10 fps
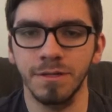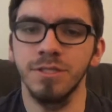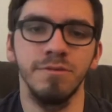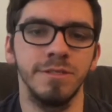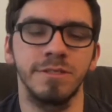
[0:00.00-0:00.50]

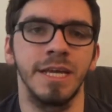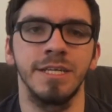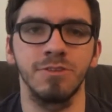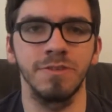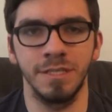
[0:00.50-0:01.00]
New Year's Day
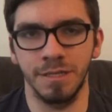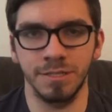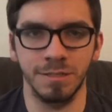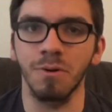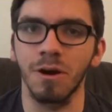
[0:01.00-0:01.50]
is not really a
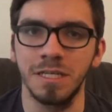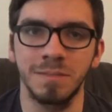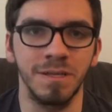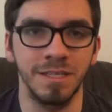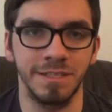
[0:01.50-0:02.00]
surprise,
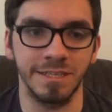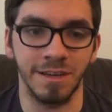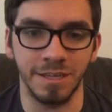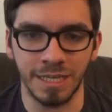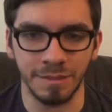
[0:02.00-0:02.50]
but it is
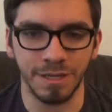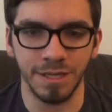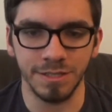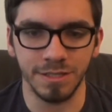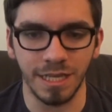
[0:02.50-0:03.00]
exciting
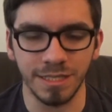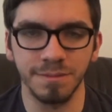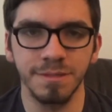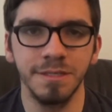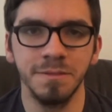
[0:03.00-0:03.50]
because that's